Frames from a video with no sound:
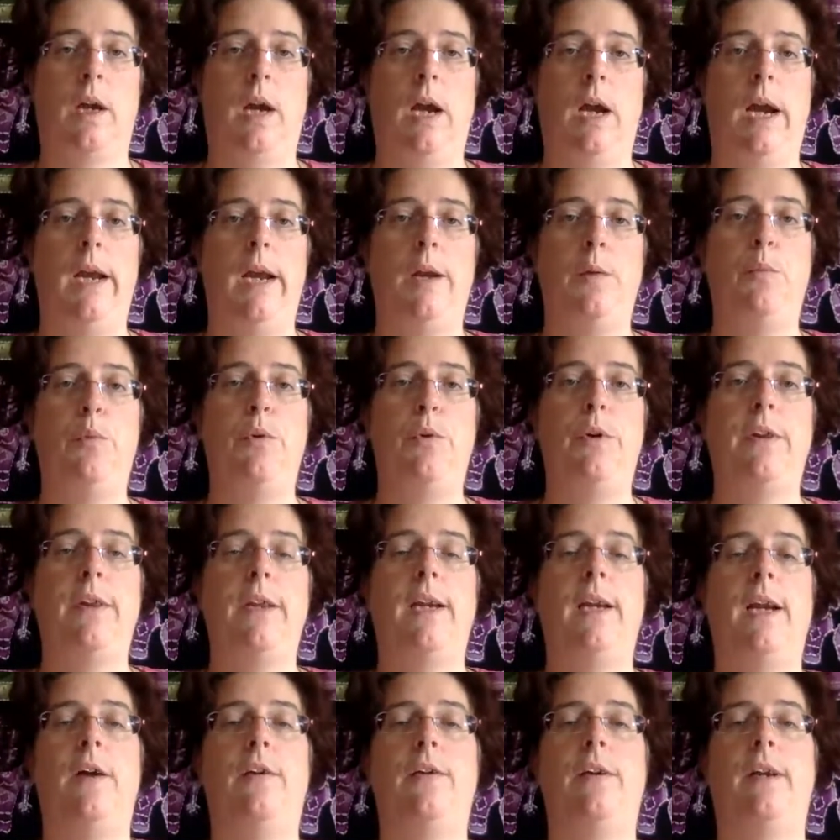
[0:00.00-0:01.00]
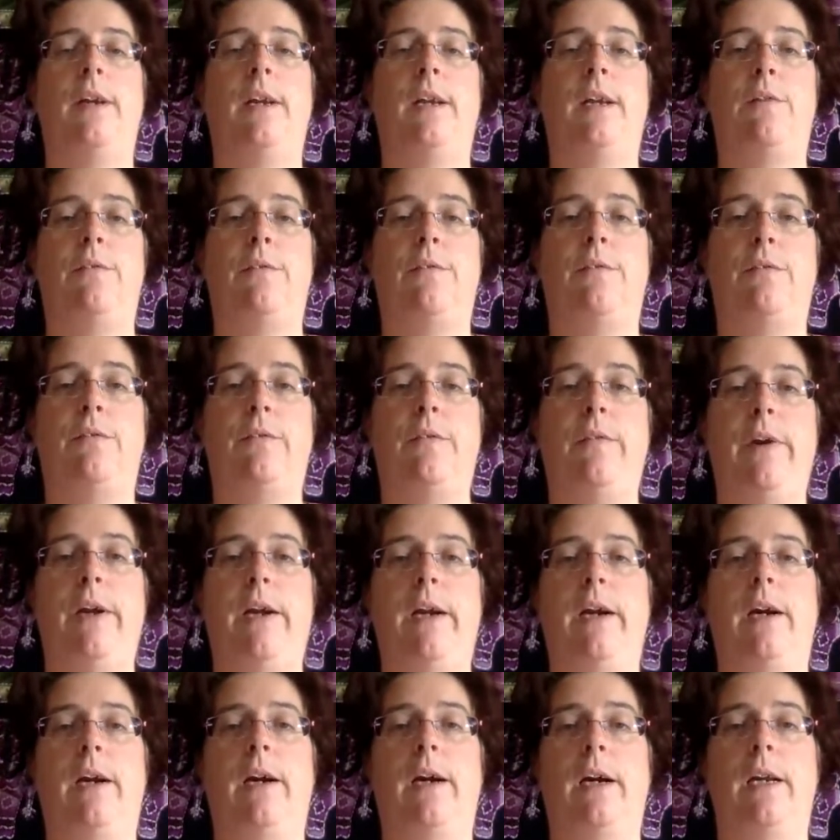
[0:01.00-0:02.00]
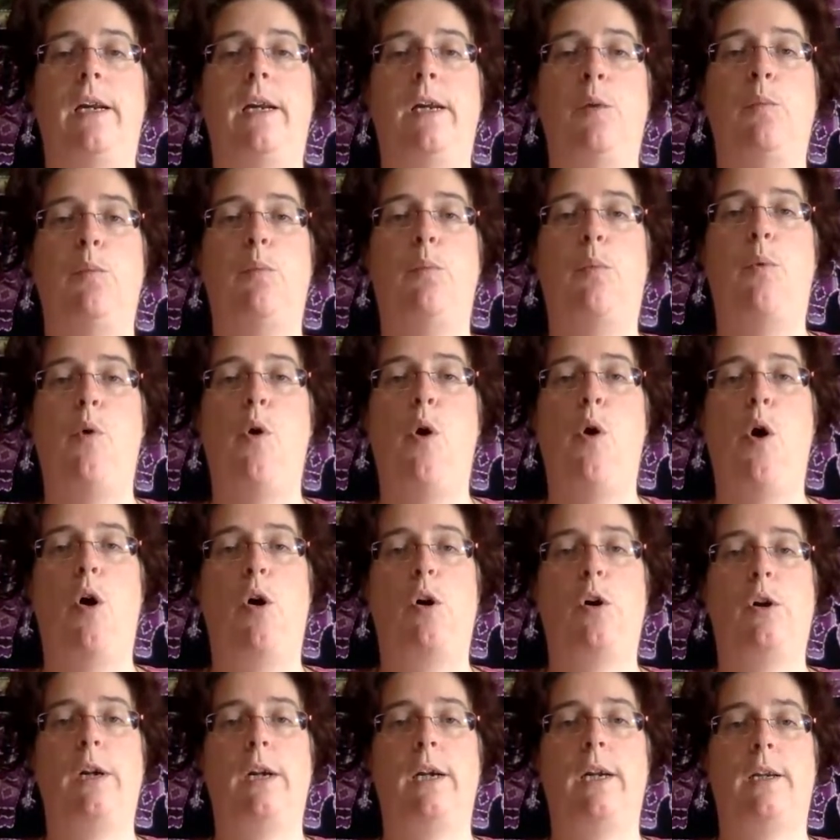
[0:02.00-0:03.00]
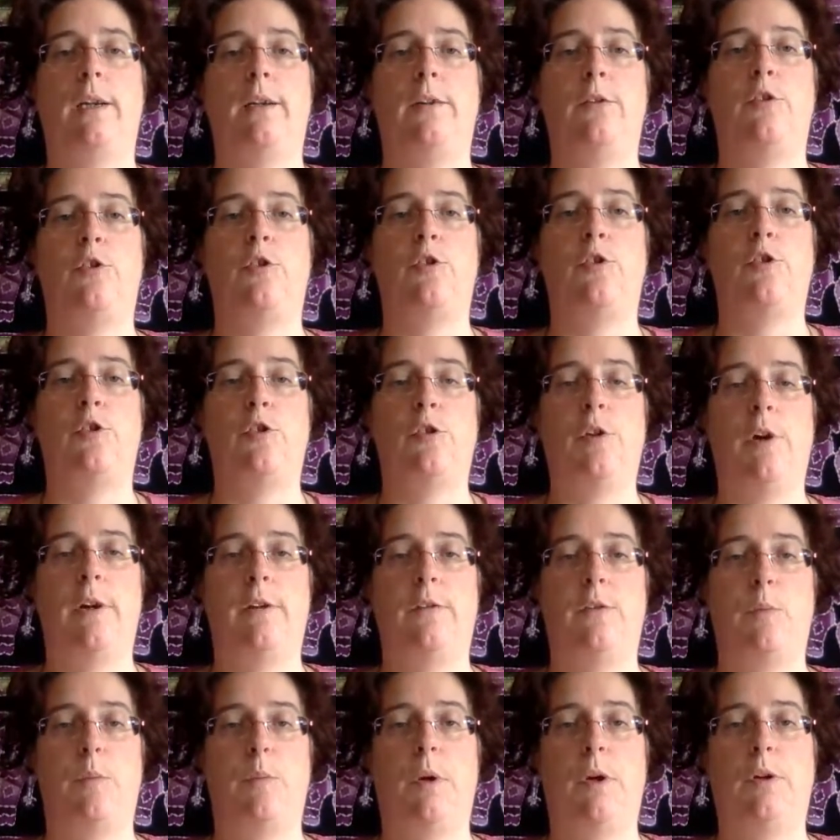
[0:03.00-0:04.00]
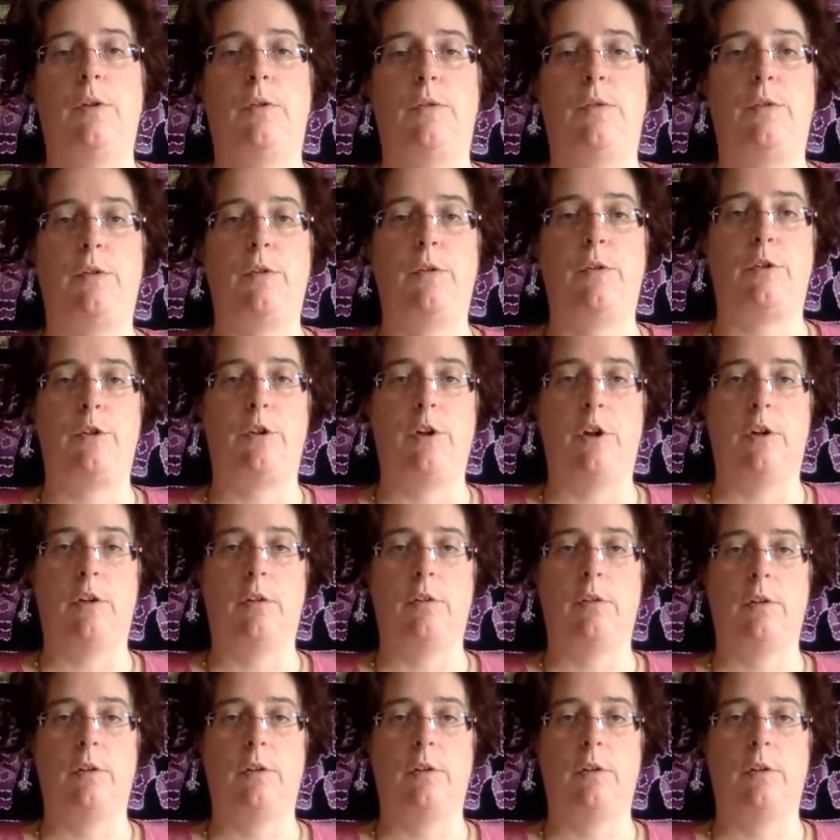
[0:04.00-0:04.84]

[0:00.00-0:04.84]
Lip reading: and breathing out any fear, any block, any stress about the future.